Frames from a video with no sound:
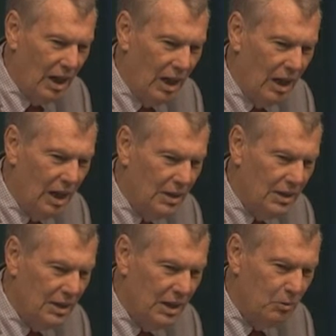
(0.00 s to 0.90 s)
I
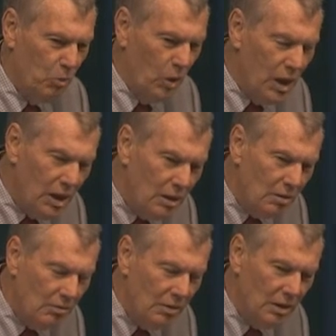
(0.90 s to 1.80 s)
said,
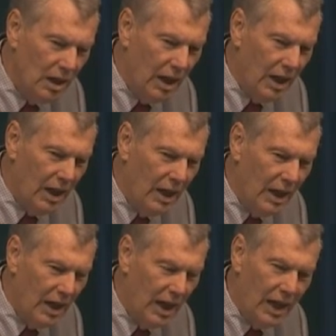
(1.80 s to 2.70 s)
Well, I,
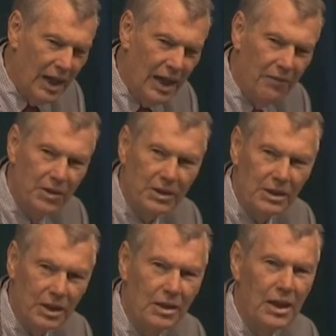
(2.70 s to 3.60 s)
I haven't
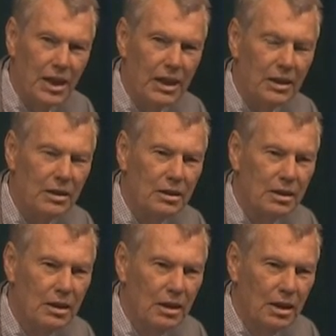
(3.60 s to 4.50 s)
done that
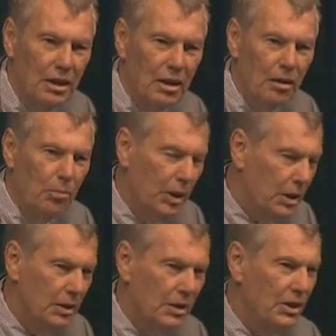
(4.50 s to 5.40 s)

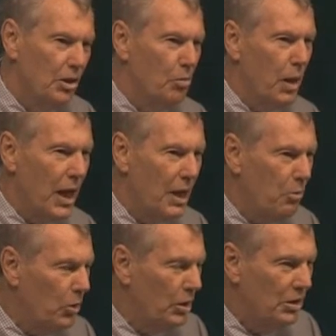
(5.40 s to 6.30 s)
because nobody
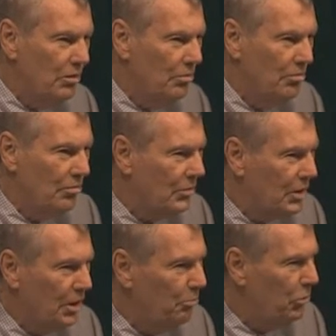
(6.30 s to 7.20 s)
would
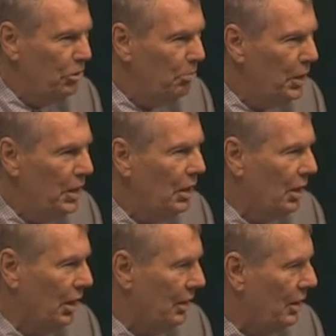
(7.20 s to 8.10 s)
come to a meeting
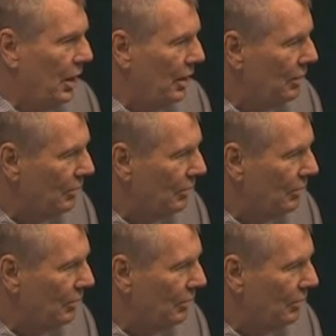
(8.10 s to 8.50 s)
like that.